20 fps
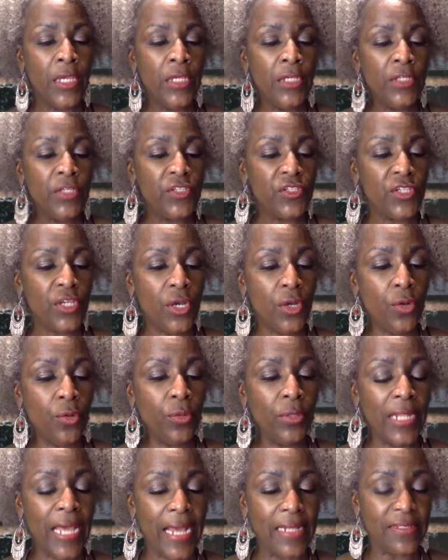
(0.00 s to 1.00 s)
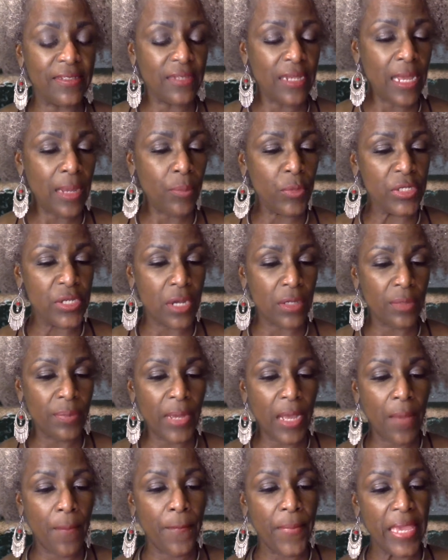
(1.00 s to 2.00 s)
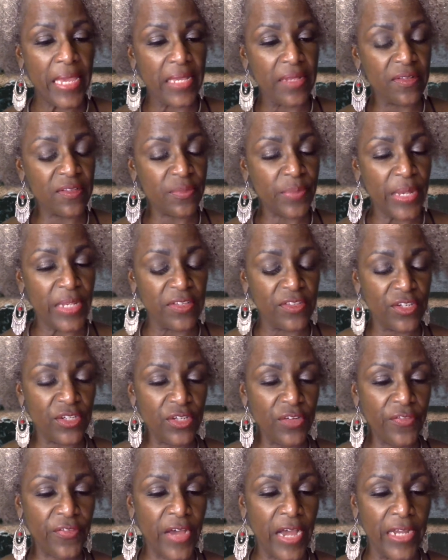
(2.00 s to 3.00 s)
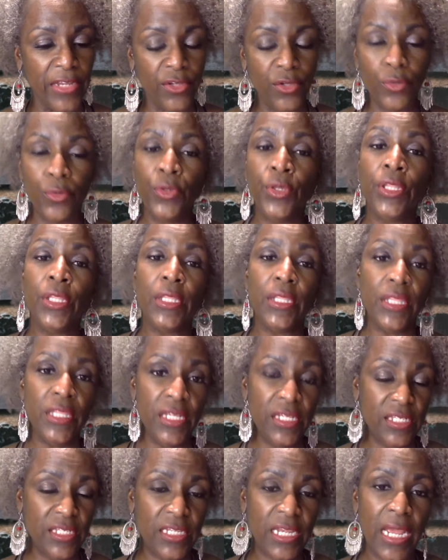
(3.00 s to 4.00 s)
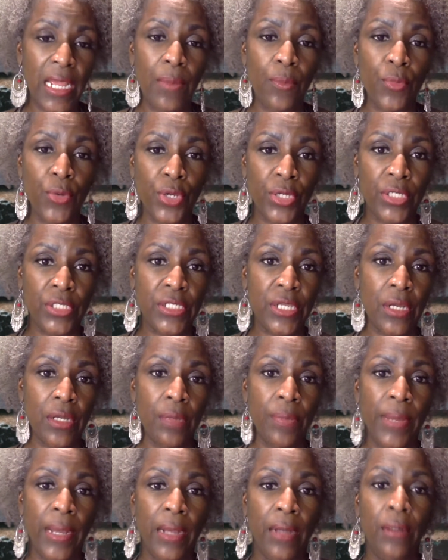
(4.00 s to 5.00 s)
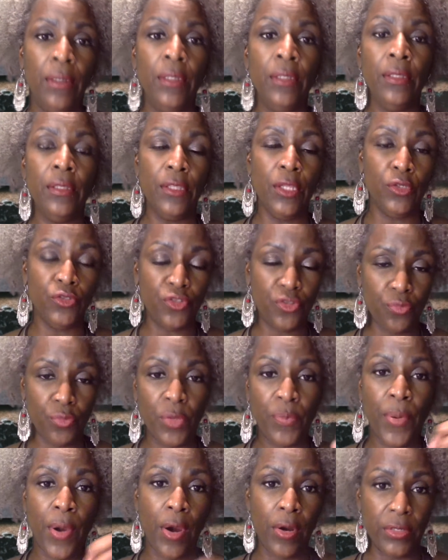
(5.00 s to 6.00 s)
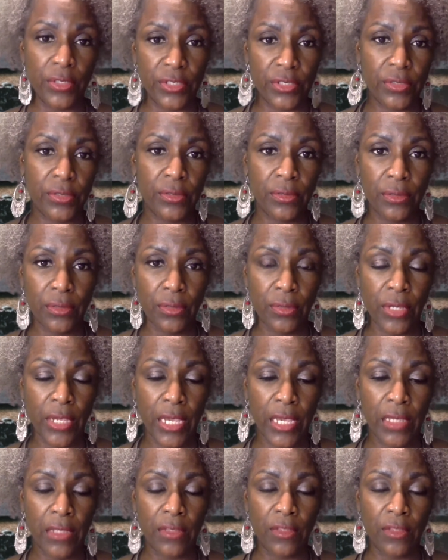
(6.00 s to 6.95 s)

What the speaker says: So last time we talked about making space to define you. This time we're going to talk about those 3 parts. Okay?